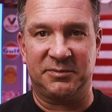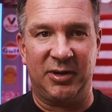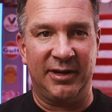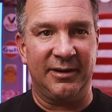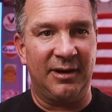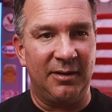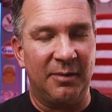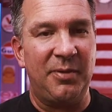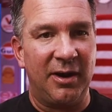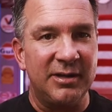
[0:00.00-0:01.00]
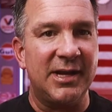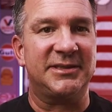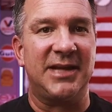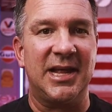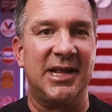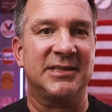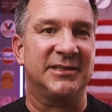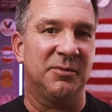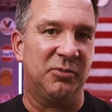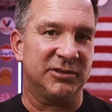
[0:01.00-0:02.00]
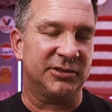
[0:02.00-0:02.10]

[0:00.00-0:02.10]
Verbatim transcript: But apparently it's not that simple.